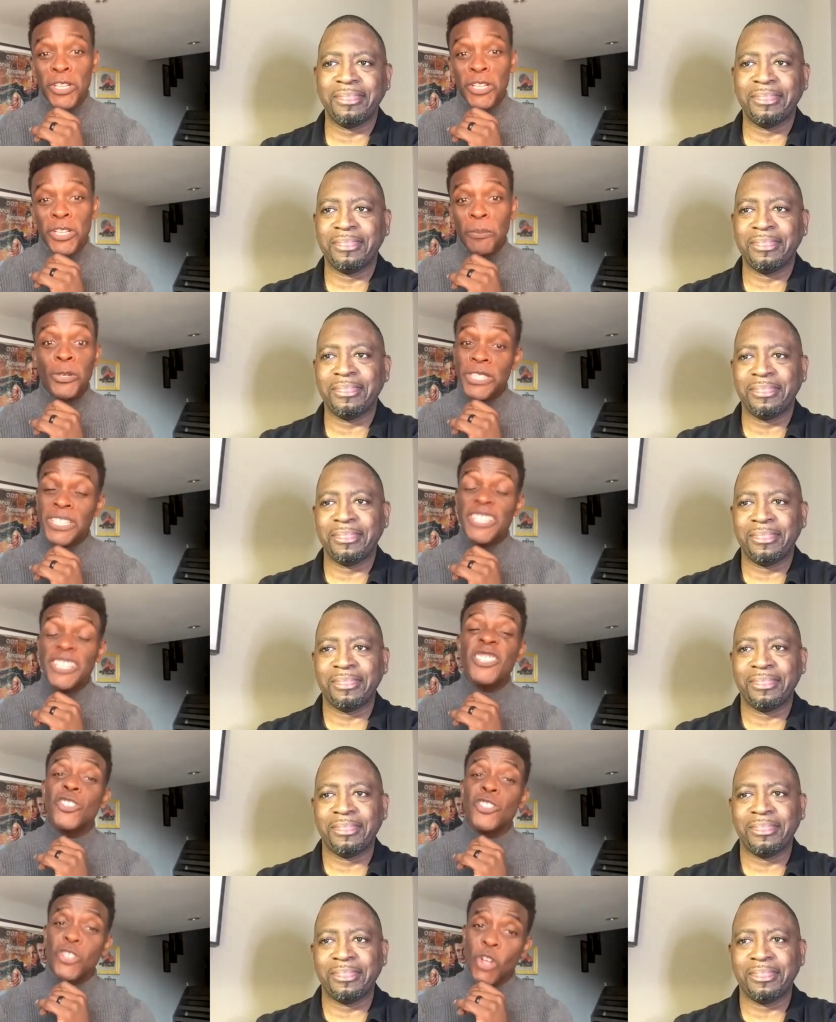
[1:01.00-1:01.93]
Speaker 1: when a person is
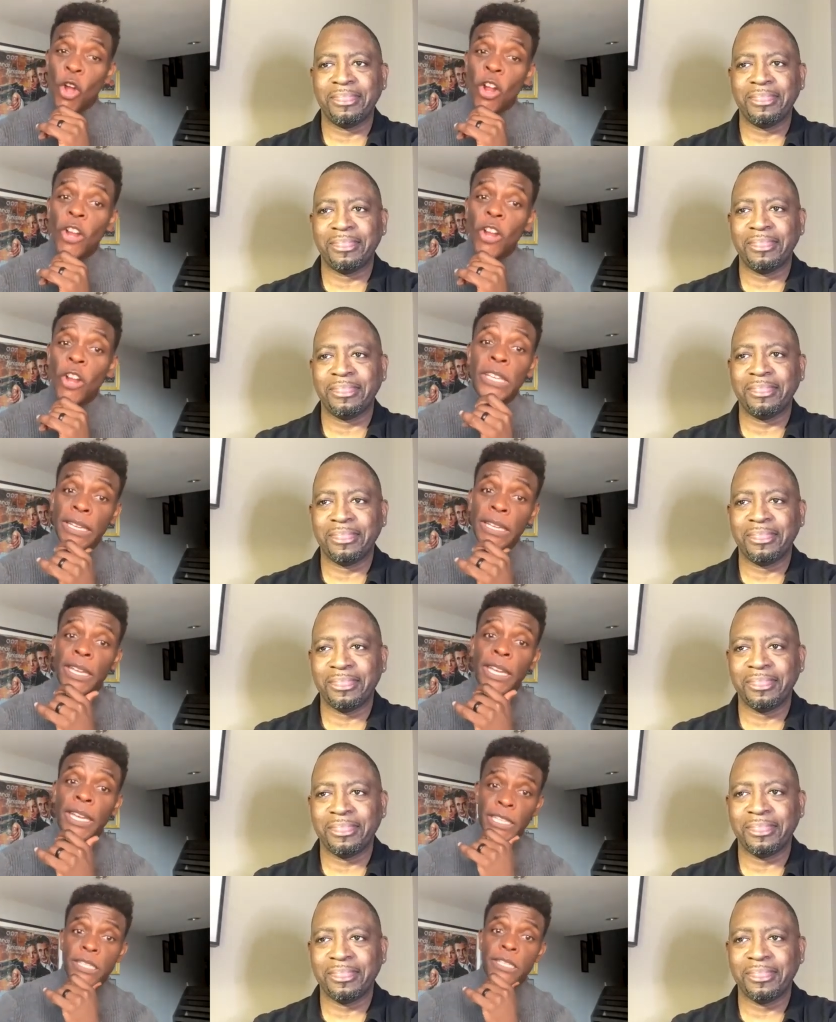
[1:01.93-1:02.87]
starving
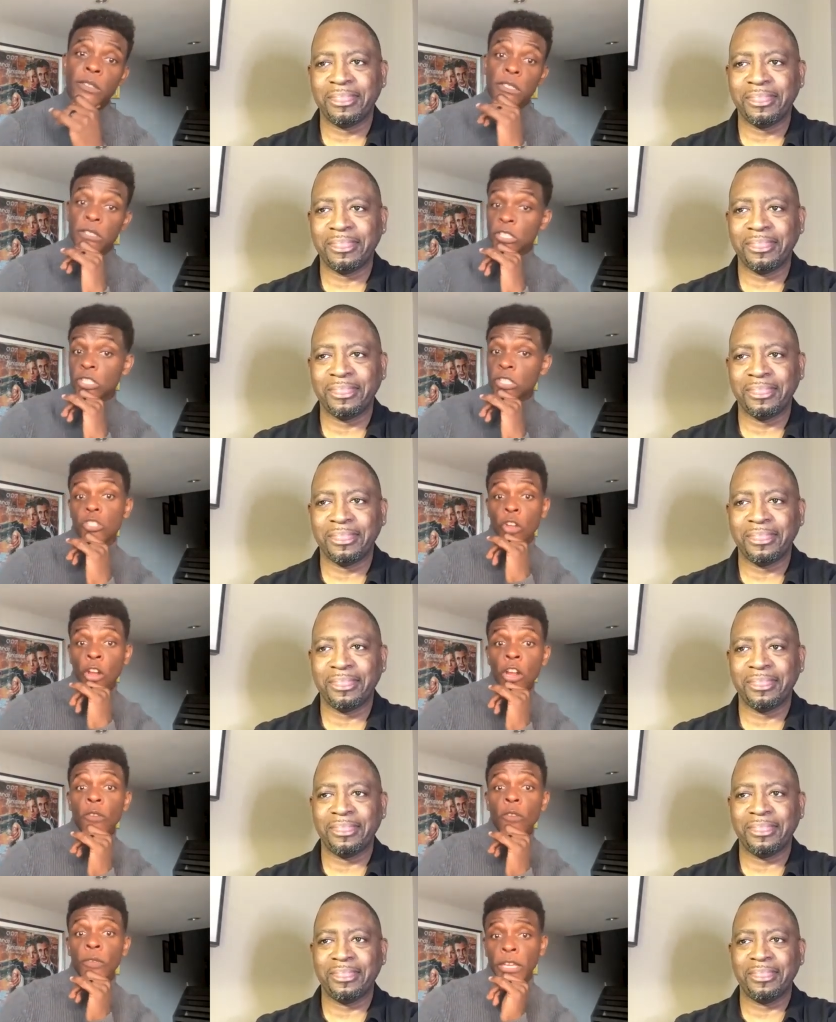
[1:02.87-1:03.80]
and he's
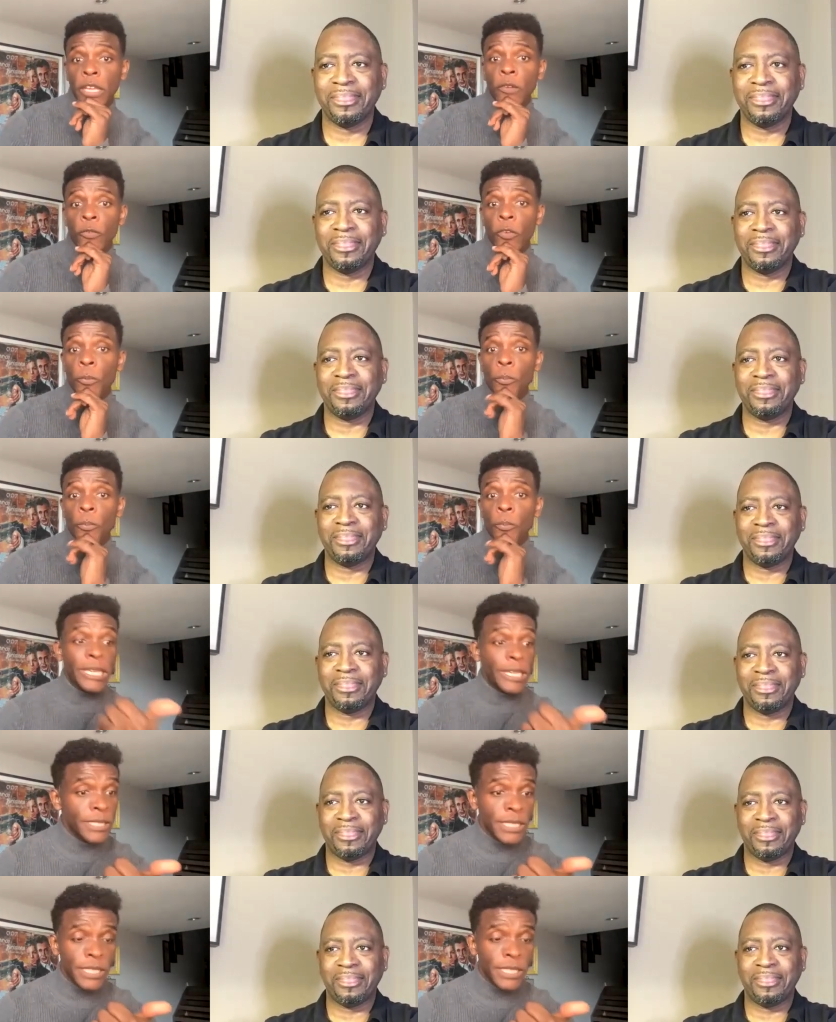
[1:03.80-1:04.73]
starving for
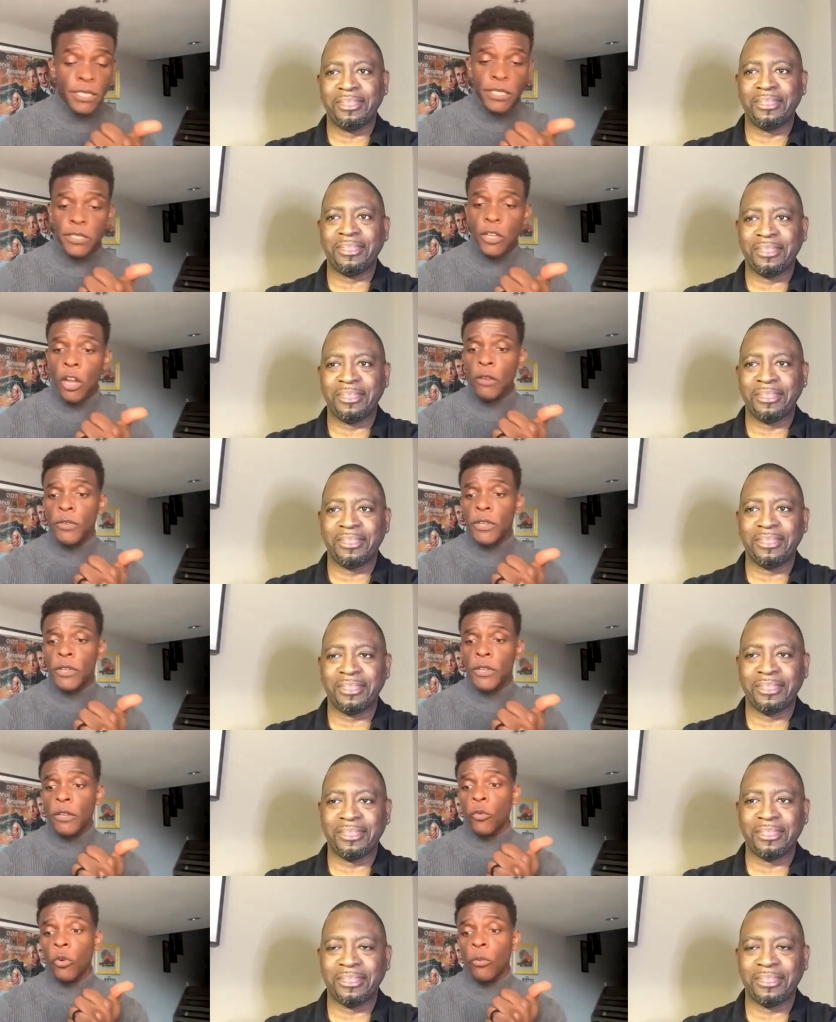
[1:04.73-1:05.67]
peace he's
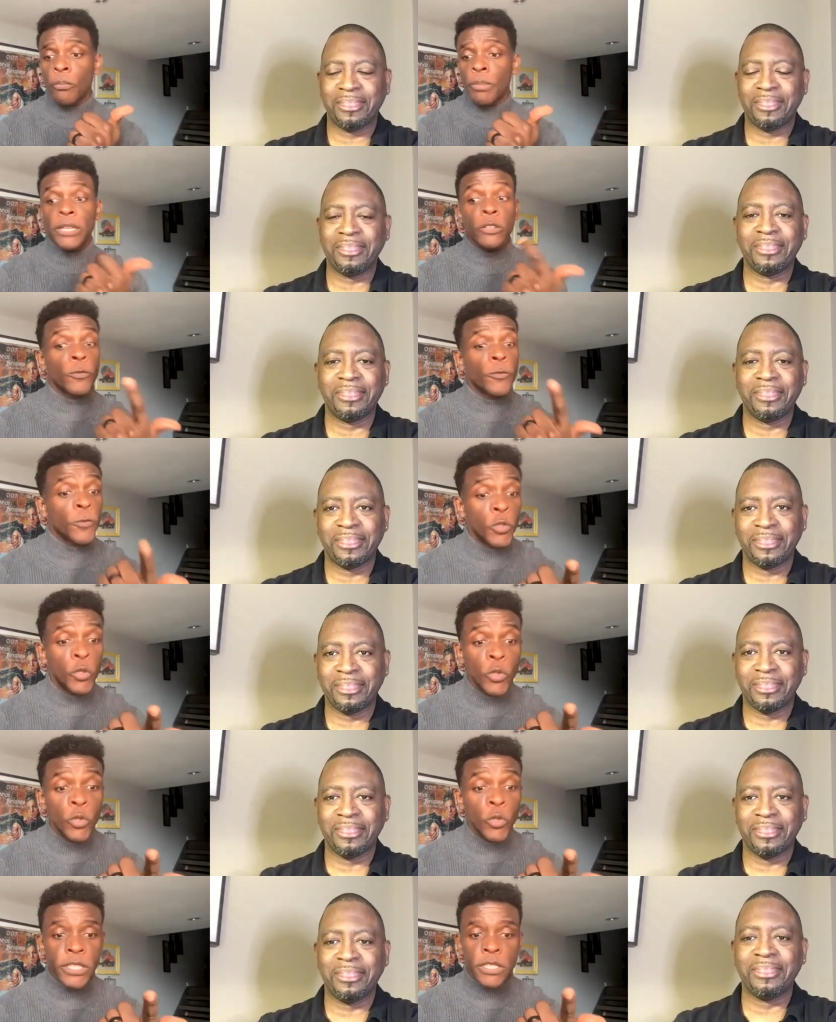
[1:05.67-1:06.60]
starving for better
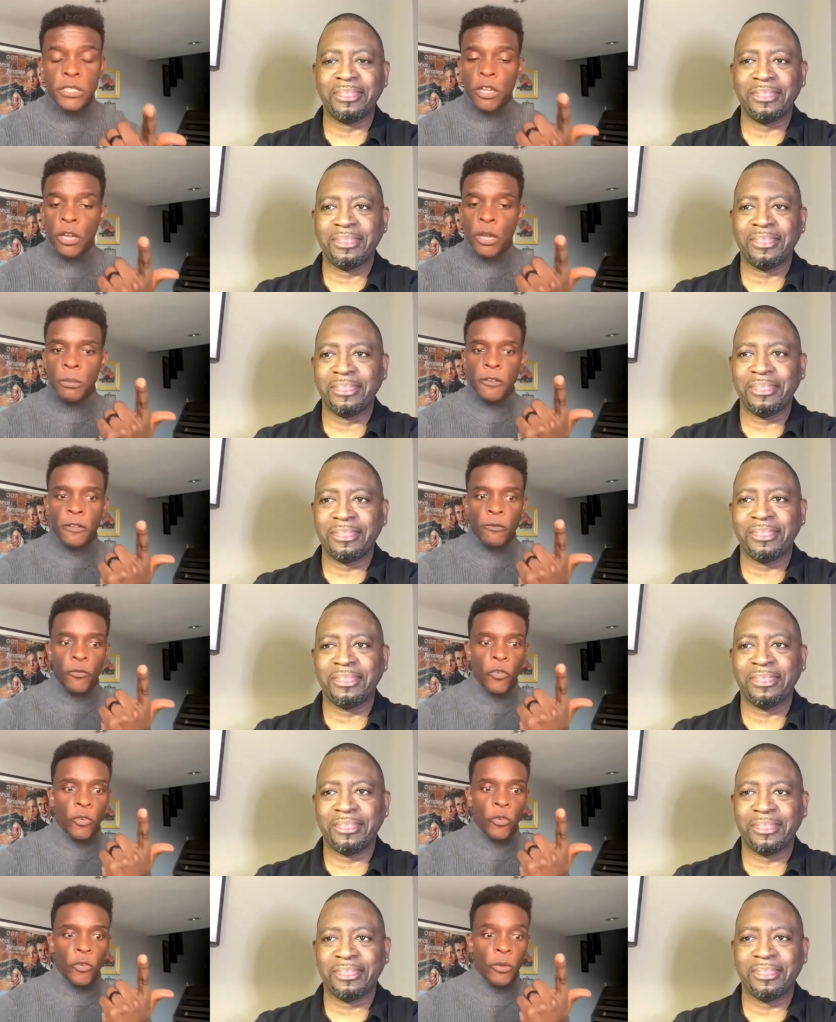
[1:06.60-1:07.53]
food he's starving
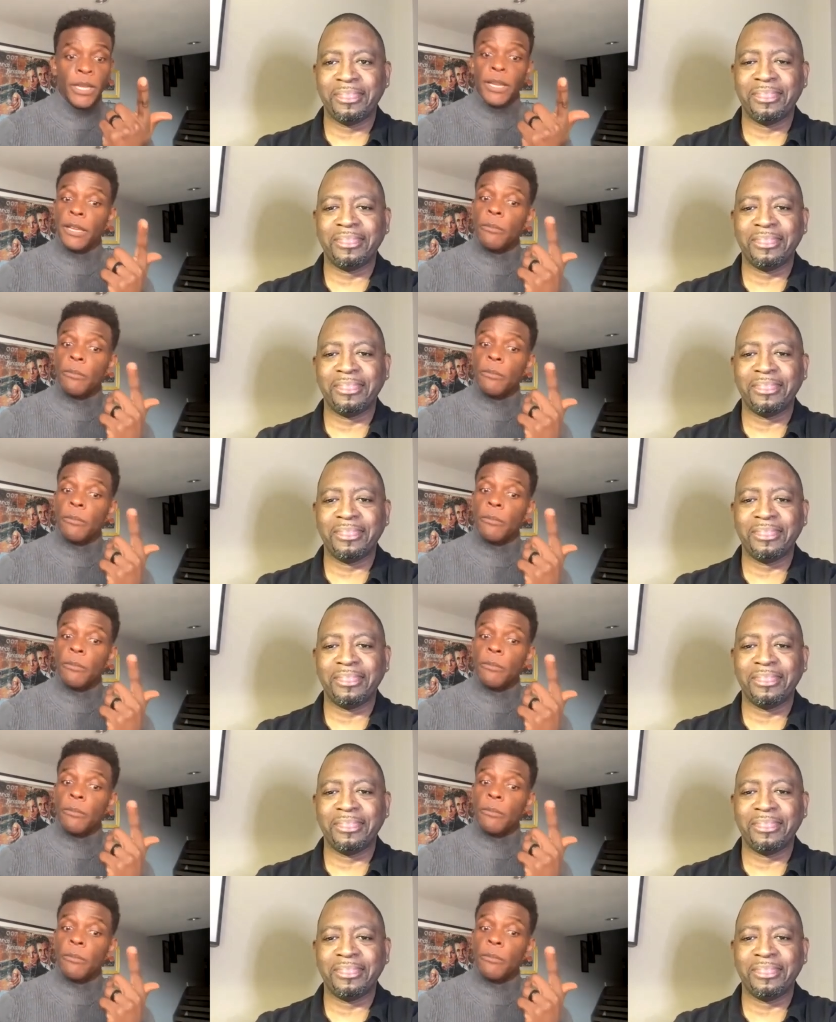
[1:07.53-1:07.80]
for